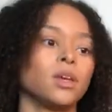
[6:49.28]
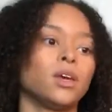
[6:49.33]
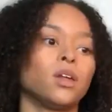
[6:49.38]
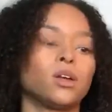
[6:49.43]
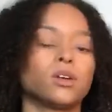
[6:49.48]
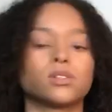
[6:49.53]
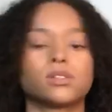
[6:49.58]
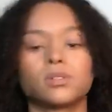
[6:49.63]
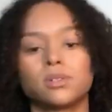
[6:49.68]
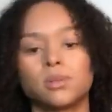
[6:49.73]
It
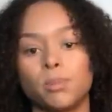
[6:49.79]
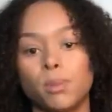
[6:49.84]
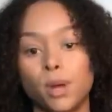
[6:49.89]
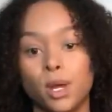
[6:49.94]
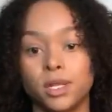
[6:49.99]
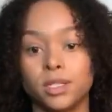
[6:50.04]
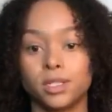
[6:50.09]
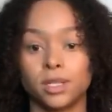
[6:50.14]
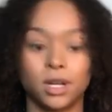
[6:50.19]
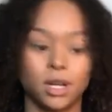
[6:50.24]
also
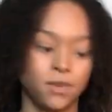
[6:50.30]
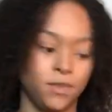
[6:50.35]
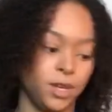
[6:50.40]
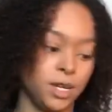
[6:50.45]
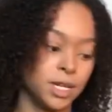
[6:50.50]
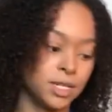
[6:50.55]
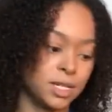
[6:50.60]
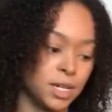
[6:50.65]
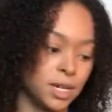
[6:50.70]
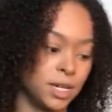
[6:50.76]
depends on if you
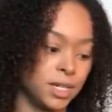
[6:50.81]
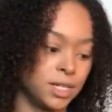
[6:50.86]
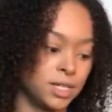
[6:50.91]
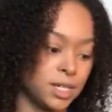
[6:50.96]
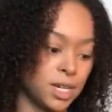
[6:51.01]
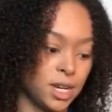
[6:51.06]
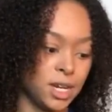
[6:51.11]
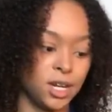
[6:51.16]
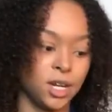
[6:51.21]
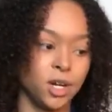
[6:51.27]
decide to
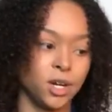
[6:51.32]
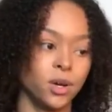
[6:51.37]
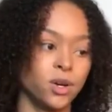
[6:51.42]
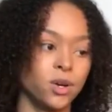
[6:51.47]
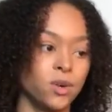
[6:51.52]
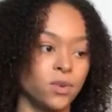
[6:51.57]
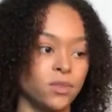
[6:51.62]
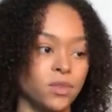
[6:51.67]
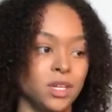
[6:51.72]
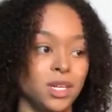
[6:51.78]
stay here and
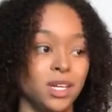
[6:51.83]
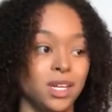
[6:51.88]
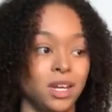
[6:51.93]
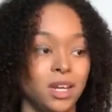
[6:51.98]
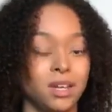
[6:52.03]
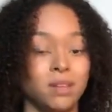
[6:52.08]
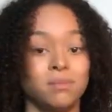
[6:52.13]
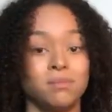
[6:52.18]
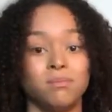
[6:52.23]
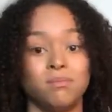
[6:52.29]
only
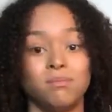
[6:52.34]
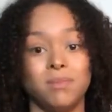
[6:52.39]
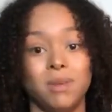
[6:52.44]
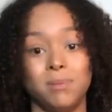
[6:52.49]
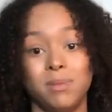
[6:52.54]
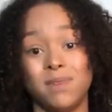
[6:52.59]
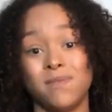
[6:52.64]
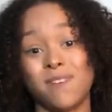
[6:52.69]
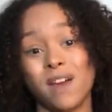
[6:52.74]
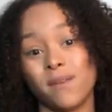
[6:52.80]
get
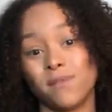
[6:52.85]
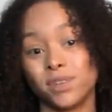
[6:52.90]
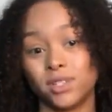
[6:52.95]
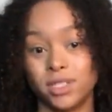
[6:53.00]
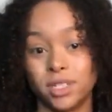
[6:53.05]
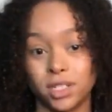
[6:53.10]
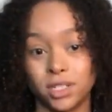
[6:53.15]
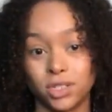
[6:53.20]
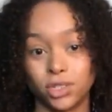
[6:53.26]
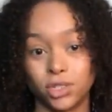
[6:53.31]
maybe 5 or
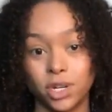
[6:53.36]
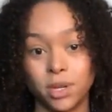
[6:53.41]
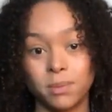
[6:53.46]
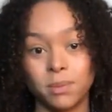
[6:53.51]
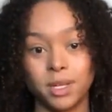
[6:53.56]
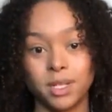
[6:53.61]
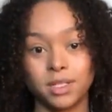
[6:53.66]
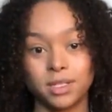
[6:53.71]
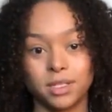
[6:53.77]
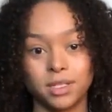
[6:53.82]
6
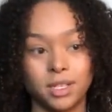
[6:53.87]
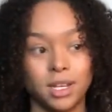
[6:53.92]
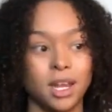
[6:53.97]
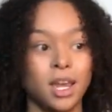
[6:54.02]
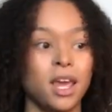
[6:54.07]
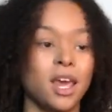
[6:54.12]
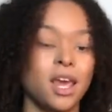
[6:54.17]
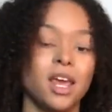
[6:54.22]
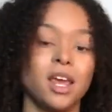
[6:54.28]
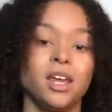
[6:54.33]
treatments
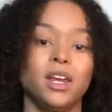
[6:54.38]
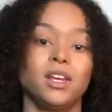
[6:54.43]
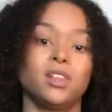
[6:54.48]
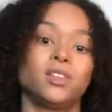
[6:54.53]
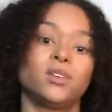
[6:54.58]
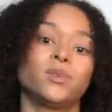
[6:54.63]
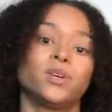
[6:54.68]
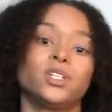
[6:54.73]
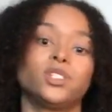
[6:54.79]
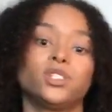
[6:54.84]
and get
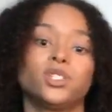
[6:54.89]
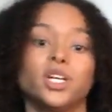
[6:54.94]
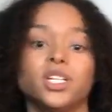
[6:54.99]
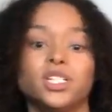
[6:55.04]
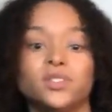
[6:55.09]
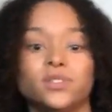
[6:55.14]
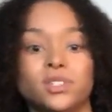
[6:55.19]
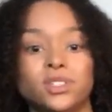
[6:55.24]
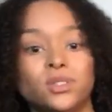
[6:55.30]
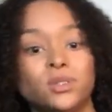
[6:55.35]
the rest
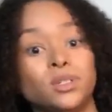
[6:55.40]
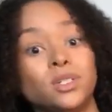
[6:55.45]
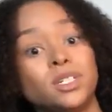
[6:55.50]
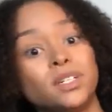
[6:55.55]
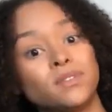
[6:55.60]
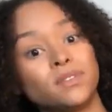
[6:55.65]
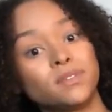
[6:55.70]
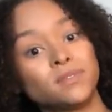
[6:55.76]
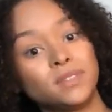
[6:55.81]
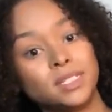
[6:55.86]
transferred to a
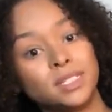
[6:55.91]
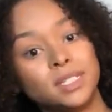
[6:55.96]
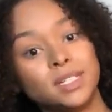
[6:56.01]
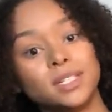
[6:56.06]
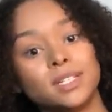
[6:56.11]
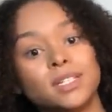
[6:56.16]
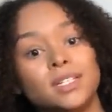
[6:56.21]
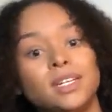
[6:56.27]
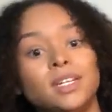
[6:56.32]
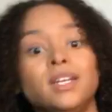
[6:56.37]
different
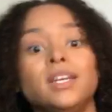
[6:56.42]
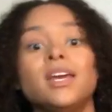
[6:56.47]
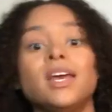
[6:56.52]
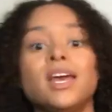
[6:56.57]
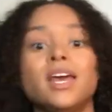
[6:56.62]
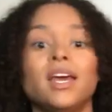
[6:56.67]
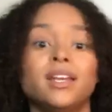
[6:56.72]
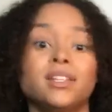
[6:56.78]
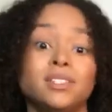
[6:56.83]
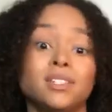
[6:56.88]
facility.
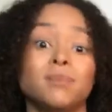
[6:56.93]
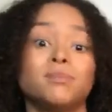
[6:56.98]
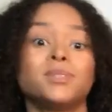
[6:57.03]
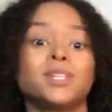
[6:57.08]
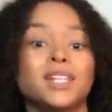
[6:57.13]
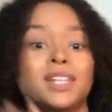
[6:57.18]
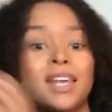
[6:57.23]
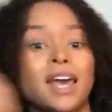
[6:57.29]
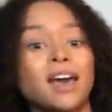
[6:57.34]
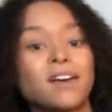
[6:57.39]
It's up to
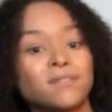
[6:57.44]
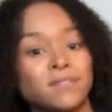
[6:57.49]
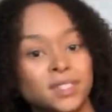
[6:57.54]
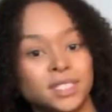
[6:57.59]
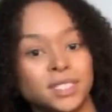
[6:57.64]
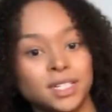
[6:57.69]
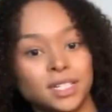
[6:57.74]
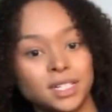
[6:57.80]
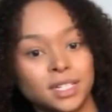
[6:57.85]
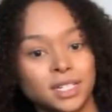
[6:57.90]
that
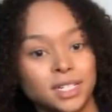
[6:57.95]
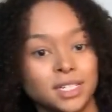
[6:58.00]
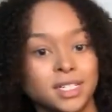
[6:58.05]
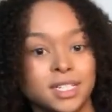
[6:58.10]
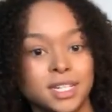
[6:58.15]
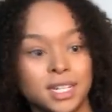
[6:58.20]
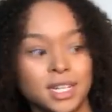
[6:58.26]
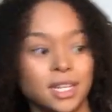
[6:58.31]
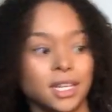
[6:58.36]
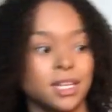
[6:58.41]
facility
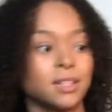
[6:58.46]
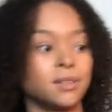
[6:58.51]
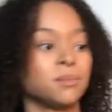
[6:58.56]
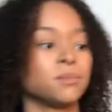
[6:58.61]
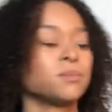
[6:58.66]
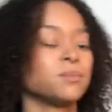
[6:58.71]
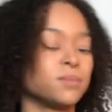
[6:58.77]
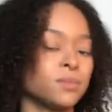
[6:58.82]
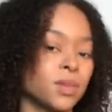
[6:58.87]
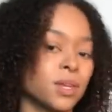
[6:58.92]
to then
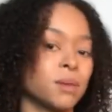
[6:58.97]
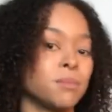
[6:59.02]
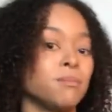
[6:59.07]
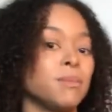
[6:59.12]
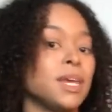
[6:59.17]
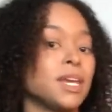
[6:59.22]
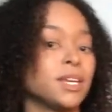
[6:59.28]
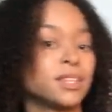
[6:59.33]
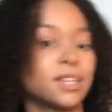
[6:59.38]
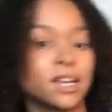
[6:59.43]

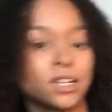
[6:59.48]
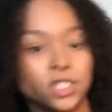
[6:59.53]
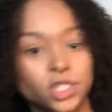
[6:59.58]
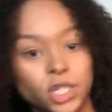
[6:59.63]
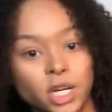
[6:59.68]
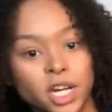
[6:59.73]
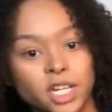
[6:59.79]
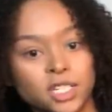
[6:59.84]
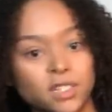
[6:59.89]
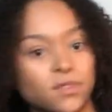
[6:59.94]
make that
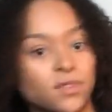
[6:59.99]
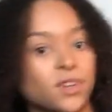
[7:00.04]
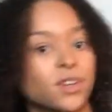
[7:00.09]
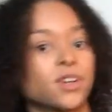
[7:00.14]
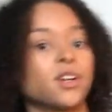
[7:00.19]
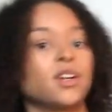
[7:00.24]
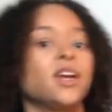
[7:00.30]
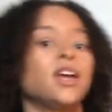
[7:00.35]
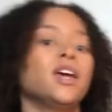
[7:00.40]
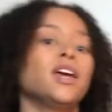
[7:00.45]

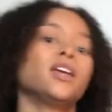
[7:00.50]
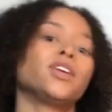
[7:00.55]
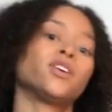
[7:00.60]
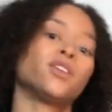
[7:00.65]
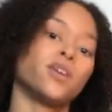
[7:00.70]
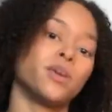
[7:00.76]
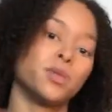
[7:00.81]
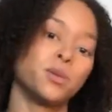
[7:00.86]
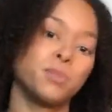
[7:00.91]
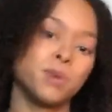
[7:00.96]
transfer, get
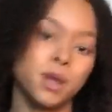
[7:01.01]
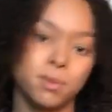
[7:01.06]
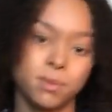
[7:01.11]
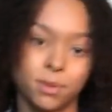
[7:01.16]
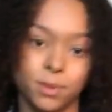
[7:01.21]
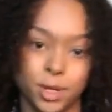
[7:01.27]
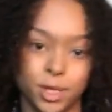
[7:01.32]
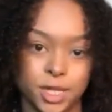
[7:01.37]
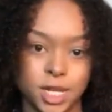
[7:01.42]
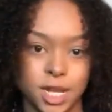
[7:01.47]
all the paperwork